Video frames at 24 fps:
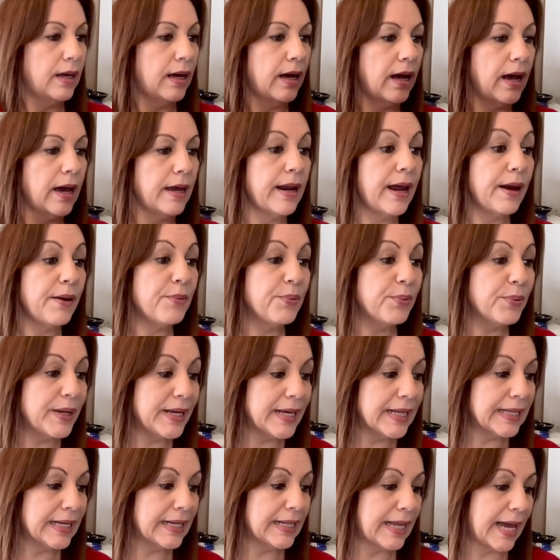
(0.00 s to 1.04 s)
And I
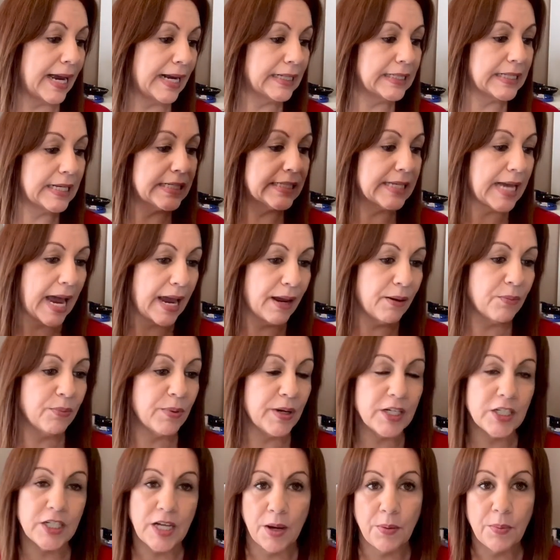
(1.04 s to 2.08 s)
really like this. I
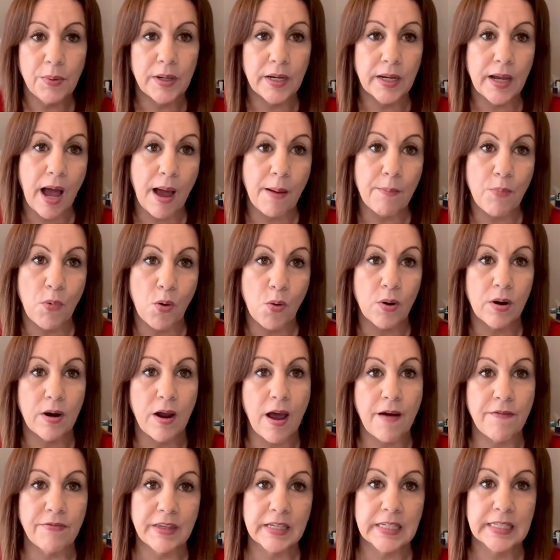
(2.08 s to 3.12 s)
wish I would have got more
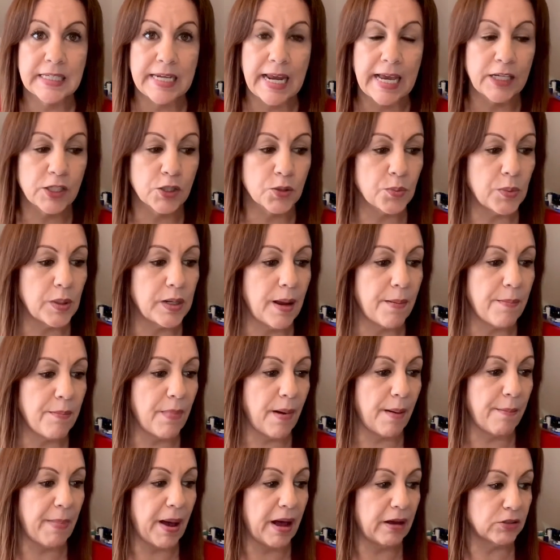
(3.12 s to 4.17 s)
of this next one I'm
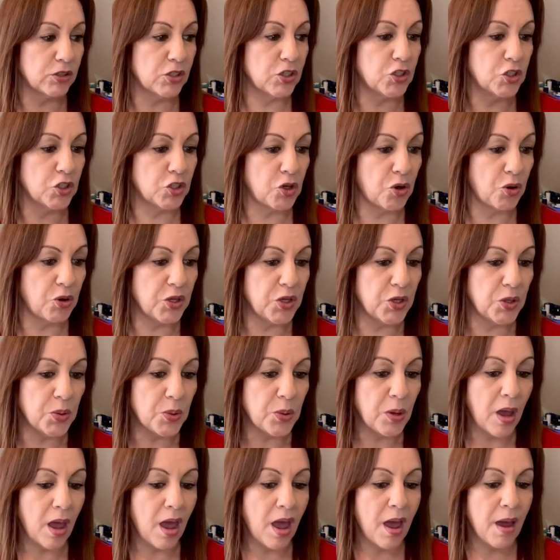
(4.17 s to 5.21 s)
about to show you
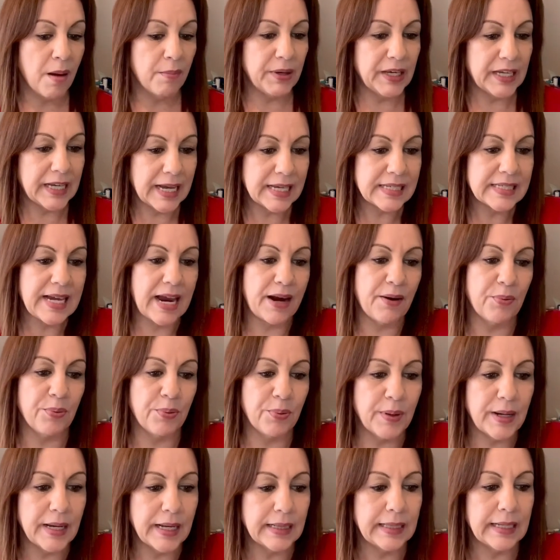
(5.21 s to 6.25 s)
because I
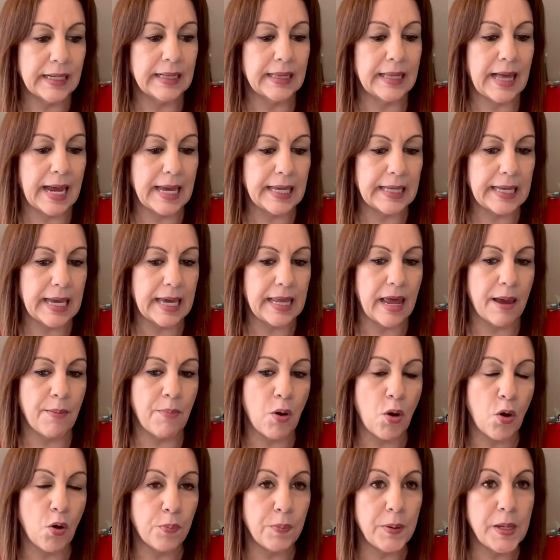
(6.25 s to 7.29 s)
really like it. I'm
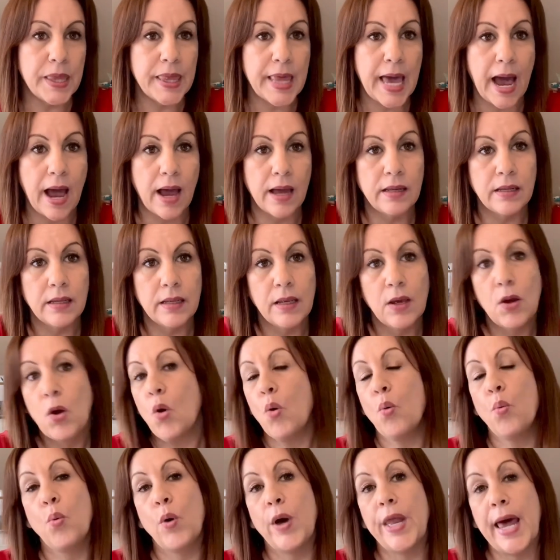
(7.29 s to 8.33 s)
hoping that
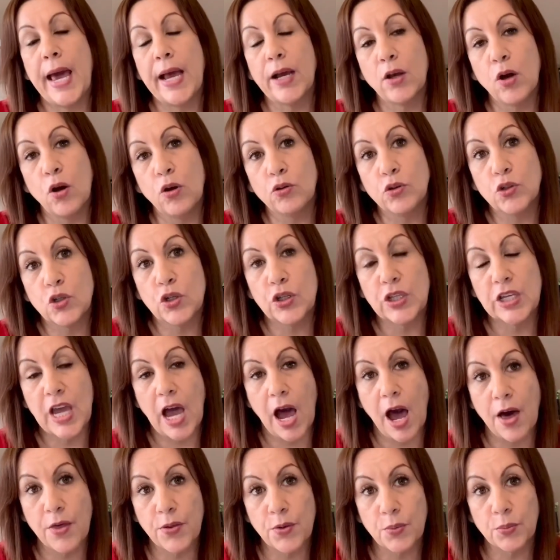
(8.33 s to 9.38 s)
when I go to
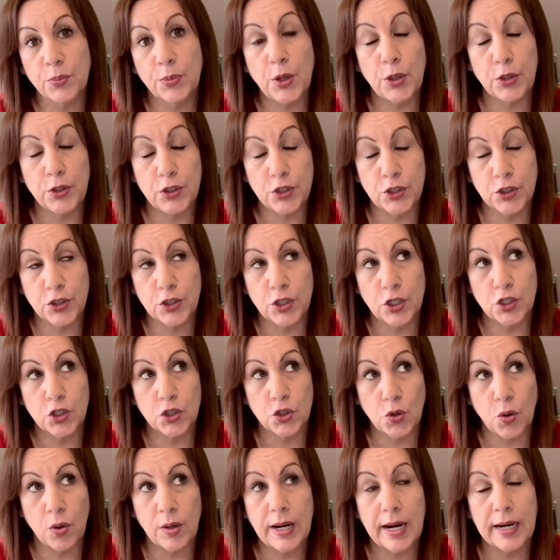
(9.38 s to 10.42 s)
the
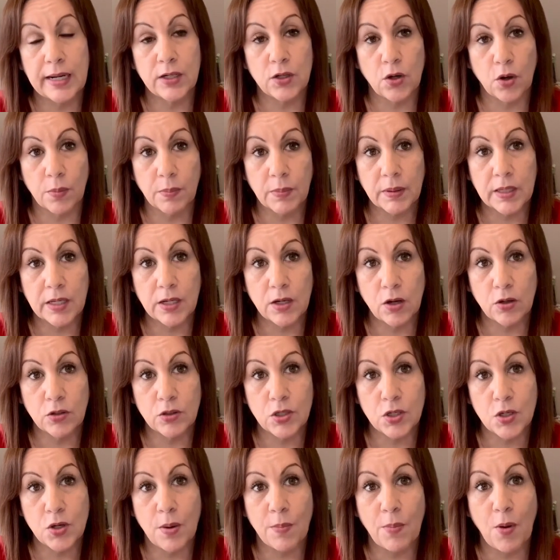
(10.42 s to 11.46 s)
store I normally go
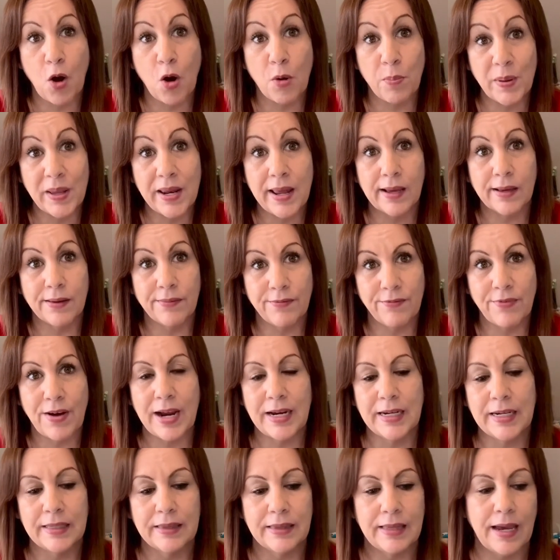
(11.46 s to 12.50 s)
to, I'm hoping I can
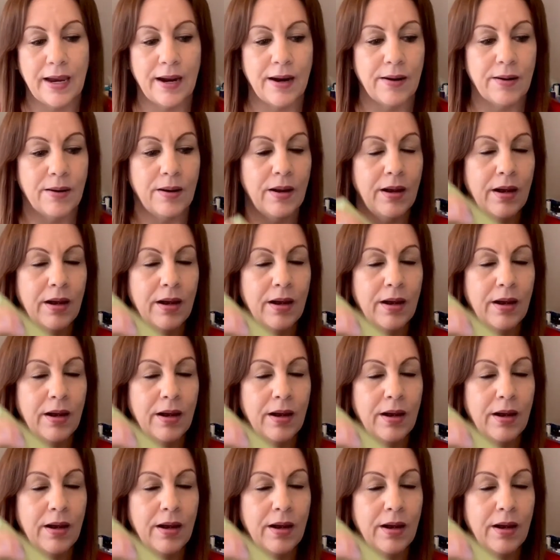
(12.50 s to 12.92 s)
find it there.